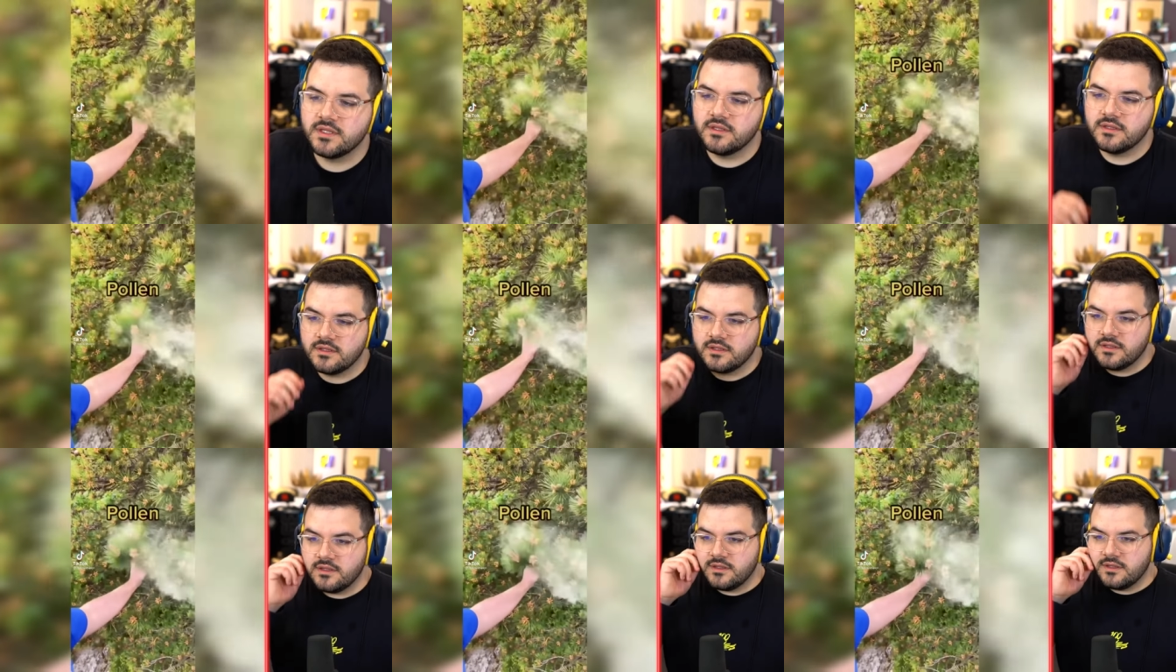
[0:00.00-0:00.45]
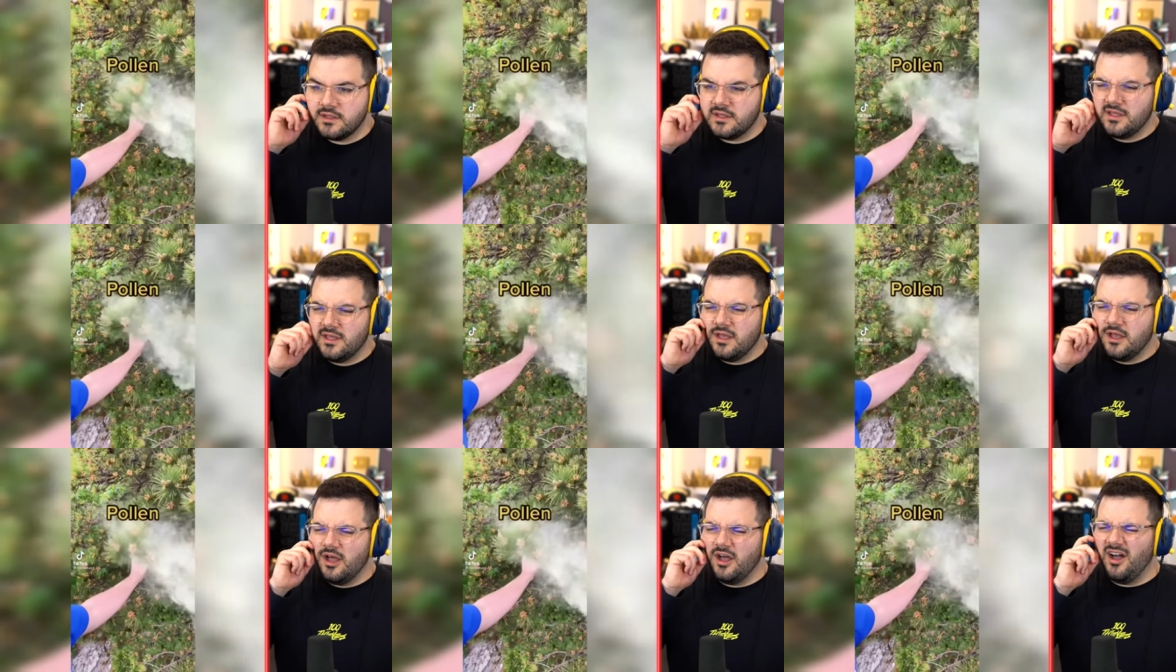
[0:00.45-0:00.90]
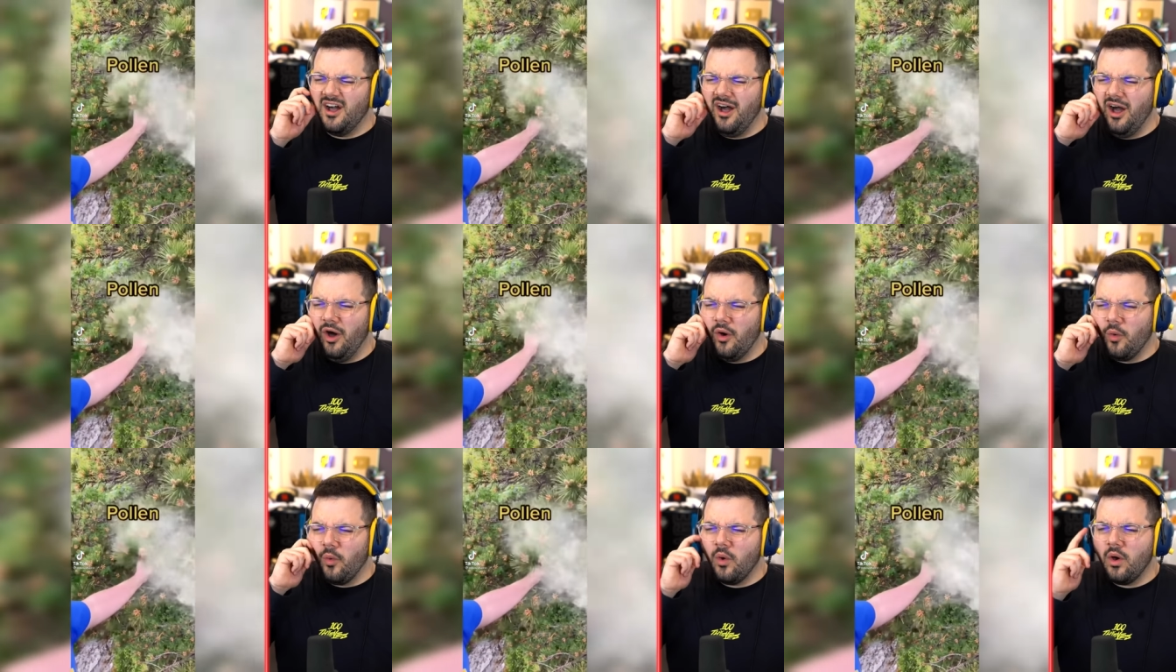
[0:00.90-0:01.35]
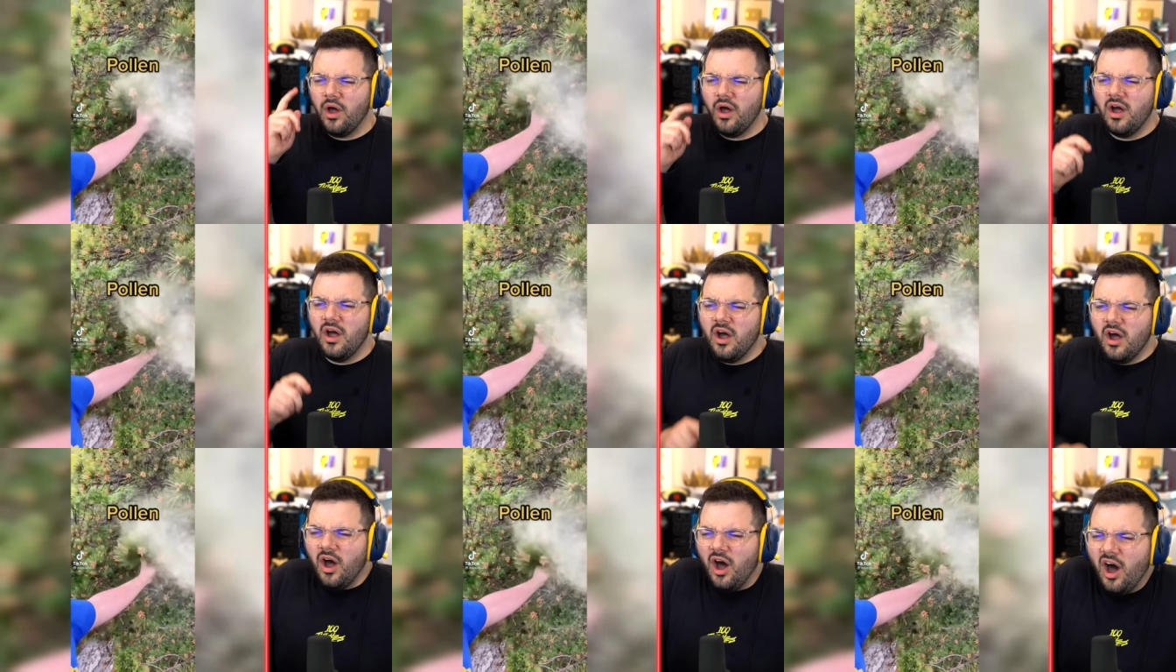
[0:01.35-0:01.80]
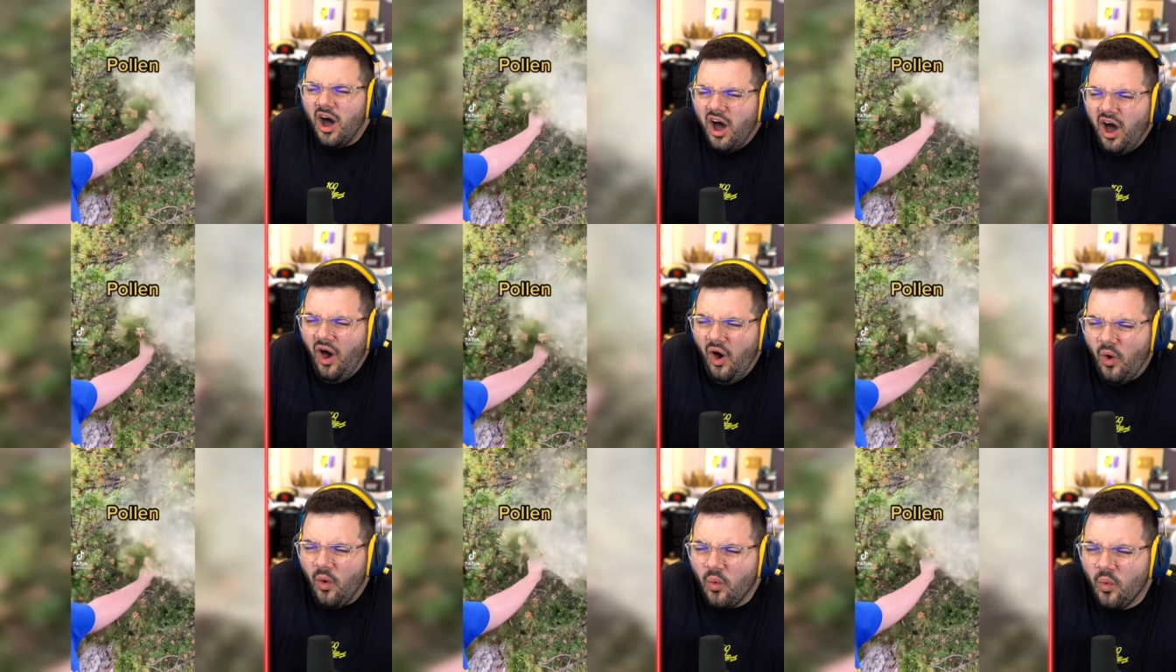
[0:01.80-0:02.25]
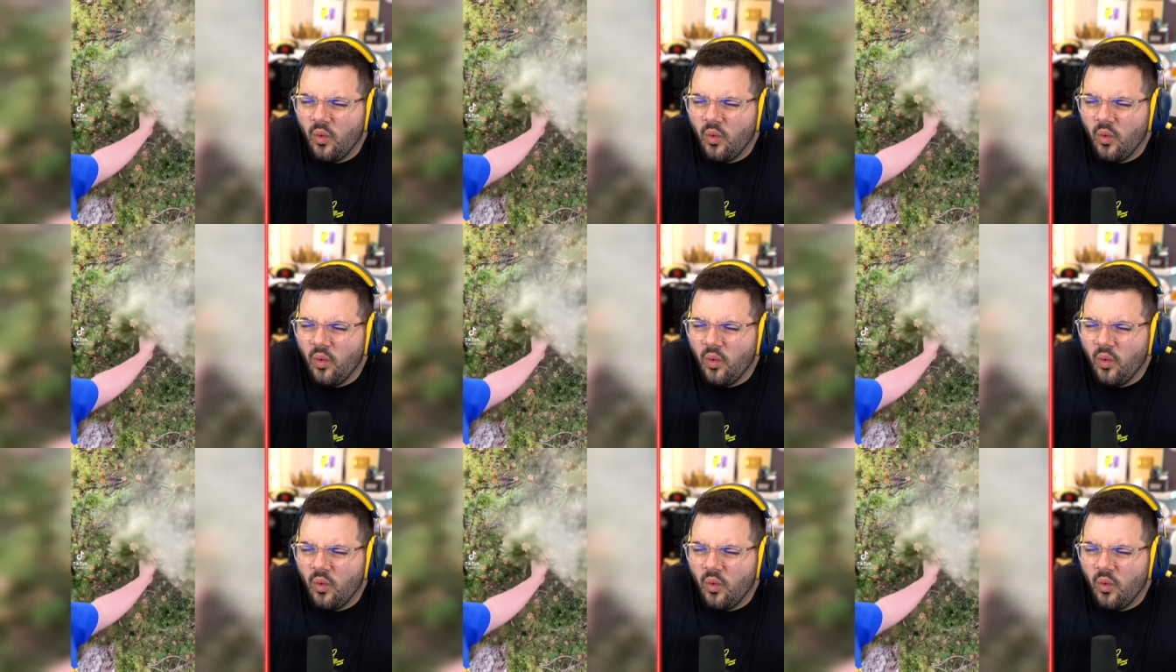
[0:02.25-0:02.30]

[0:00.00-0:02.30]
at that. That's oh. all pollen. Oh. Look at